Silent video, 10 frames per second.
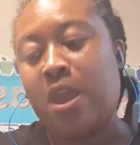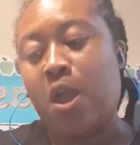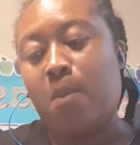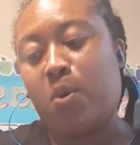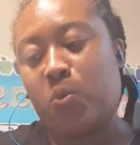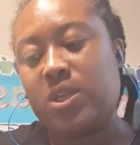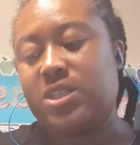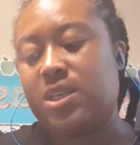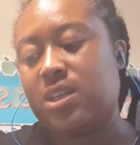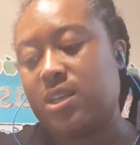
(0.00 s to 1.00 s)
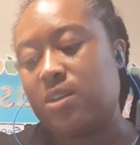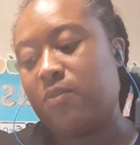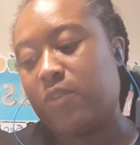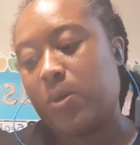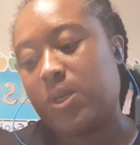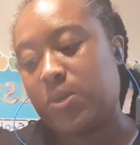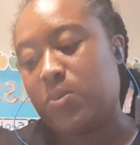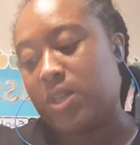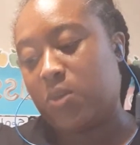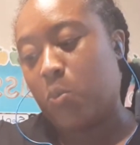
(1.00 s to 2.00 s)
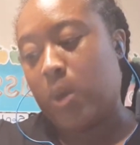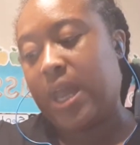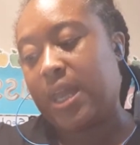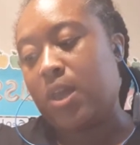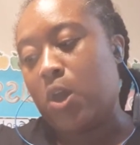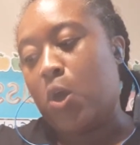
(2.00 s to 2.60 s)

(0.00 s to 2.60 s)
But we did it in a very unique way.